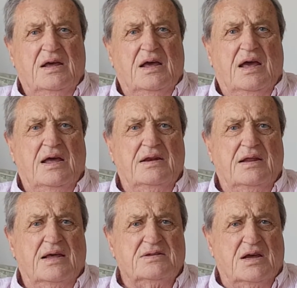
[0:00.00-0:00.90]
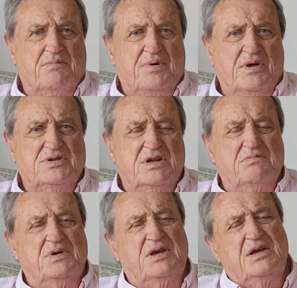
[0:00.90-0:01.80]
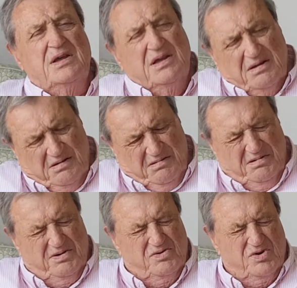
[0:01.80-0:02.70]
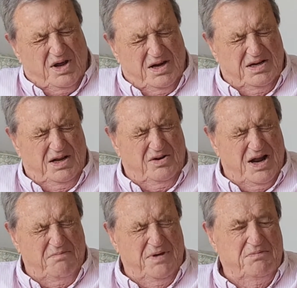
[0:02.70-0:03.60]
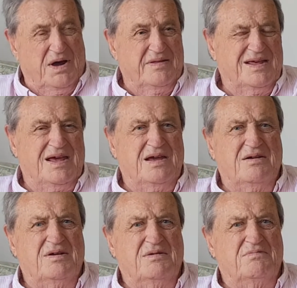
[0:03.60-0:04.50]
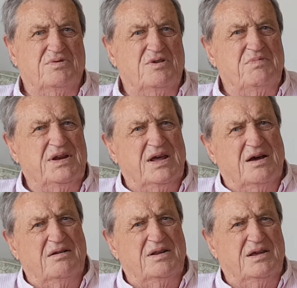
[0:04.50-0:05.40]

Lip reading: And as I approached him, he grabbed me by the hair and pulled me down.